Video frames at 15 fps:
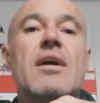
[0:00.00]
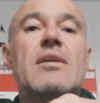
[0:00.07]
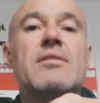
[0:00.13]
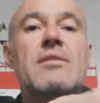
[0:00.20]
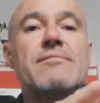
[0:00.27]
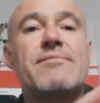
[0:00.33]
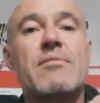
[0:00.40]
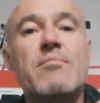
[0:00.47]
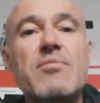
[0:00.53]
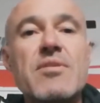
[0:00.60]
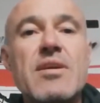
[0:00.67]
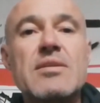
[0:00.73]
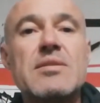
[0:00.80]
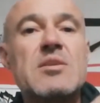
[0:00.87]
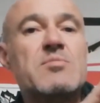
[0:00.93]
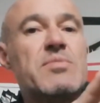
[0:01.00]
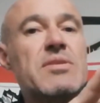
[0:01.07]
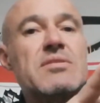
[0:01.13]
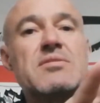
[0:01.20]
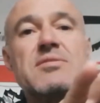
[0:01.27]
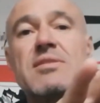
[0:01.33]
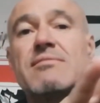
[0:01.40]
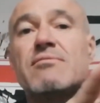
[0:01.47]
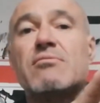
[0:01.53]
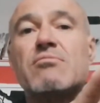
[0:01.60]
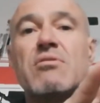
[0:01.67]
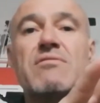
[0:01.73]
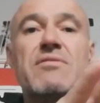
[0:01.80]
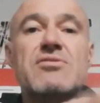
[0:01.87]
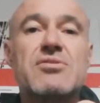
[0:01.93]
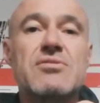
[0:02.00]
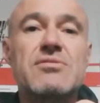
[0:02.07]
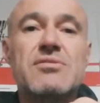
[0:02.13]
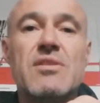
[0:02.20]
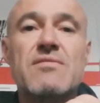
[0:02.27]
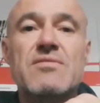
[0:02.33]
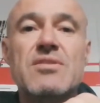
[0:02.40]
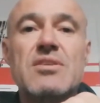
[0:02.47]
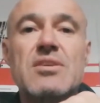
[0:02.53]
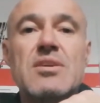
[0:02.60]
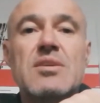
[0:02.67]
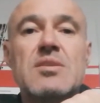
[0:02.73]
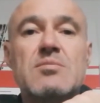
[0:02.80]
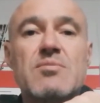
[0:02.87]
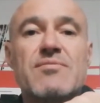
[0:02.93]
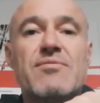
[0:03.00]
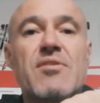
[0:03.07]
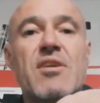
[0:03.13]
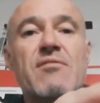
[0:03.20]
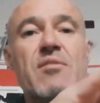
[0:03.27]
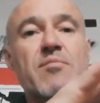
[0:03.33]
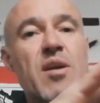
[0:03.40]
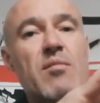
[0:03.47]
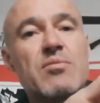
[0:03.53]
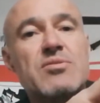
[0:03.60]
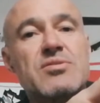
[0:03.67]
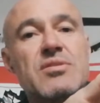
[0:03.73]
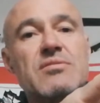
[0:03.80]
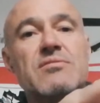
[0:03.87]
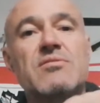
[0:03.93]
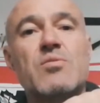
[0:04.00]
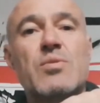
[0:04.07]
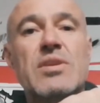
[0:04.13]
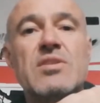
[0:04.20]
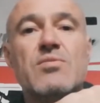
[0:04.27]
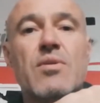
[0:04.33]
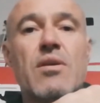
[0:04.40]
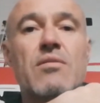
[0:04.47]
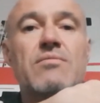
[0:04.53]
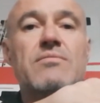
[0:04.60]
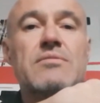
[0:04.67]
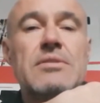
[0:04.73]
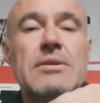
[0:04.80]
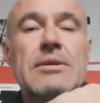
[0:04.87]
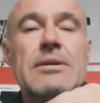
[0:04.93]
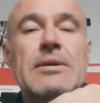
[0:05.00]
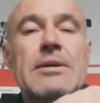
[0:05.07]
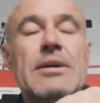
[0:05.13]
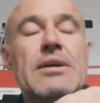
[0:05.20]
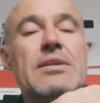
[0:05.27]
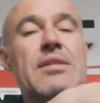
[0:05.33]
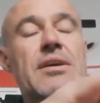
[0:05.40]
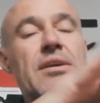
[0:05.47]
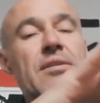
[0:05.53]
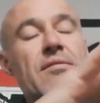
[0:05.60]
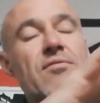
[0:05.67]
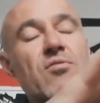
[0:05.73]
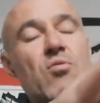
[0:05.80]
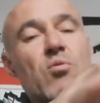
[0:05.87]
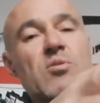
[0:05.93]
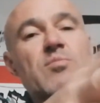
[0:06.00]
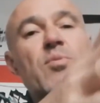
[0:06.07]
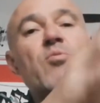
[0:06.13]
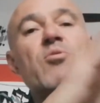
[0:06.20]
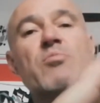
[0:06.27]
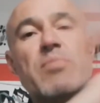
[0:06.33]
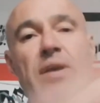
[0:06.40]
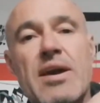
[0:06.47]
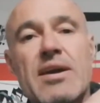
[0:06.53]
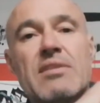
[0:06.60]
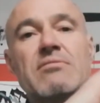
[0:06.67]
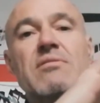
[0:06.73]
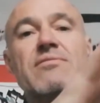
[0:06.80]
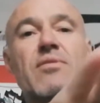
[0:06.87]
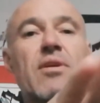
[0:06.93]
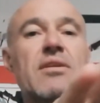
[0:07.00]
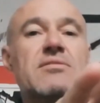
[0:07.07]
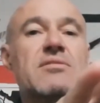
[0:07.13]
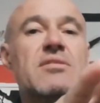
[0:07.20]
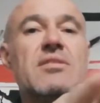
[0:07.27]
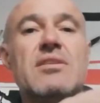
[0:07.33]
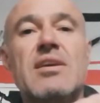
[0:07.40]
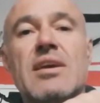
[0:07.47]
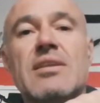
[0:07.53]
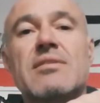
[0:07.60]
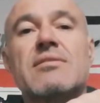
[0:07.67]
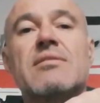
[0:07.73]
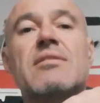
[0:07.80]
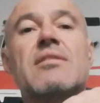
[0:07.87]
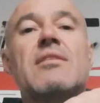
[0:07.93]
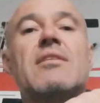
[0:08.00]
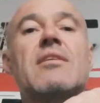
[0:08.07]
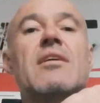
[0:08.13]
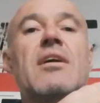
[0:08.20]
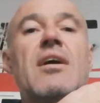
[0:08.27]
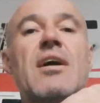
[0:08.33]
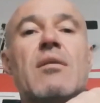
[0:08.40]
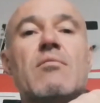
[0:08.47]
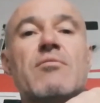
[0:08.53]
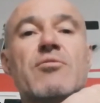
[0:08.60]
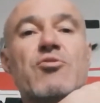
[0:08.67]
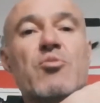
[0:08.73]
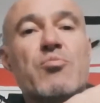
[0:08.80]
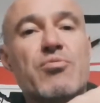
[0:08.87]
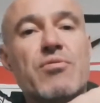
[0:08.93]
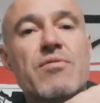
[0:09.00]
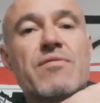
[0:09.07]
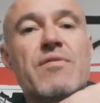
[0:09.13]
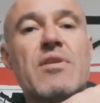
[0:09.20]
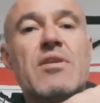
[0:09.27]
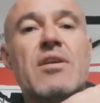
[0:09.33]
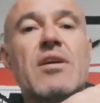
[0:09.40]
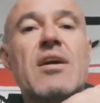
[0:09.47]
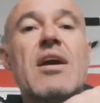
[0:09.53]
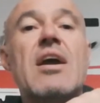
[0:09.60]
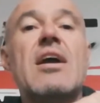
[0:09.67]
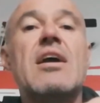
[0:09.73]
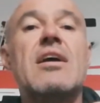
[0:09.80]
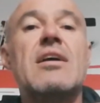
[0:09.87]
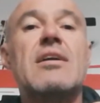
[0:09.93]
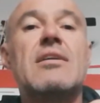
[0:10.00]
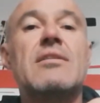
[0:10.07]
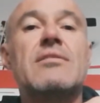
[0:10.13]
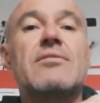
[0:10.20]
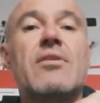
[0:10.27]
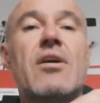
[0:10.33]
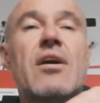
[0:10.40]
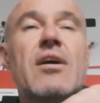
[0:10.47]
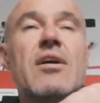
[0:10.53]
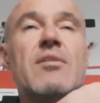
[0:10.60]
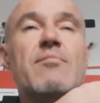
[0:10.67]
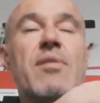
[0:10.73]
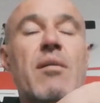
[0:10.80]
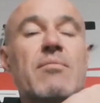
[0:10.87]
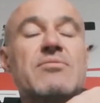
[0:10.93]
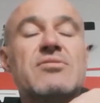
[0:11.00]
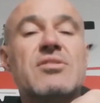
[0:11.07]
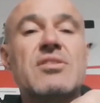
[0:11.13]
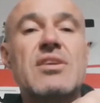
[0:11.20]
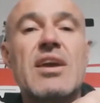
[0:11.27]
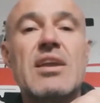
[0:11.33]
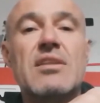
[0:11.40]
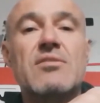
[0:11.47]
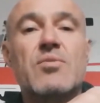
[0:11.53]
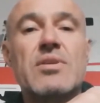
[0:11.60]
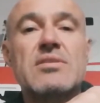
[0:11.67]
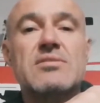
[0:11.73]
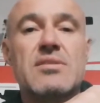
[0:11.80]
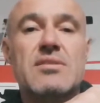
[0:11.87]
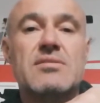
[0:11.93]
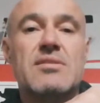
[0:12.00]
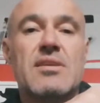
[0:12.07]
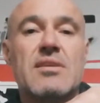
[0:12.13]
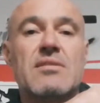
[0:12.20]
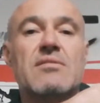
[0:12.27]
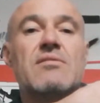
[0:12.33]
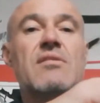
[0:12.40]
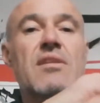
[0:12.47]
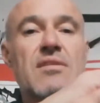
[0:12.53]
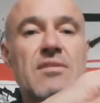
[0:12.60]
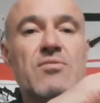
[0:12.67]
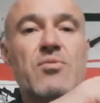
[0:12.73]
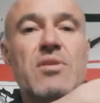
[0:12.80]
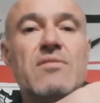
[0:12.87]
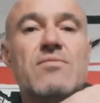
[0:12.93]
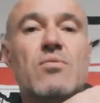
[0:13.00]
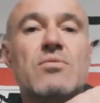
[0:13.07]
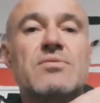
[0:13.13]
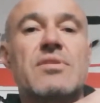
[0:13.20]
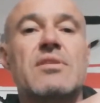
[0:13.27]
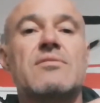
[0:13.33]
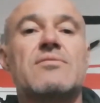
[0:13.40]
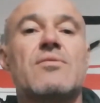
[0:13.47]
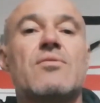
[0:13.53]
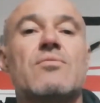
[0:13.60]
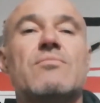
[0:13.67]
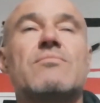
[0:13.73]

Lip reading: And then from there, there's been several revisions over the years before I republished it in 2012. And then, of course, pulled it back, revised it again with a new proofreader, and I published it again in 2016. And in 2014 too.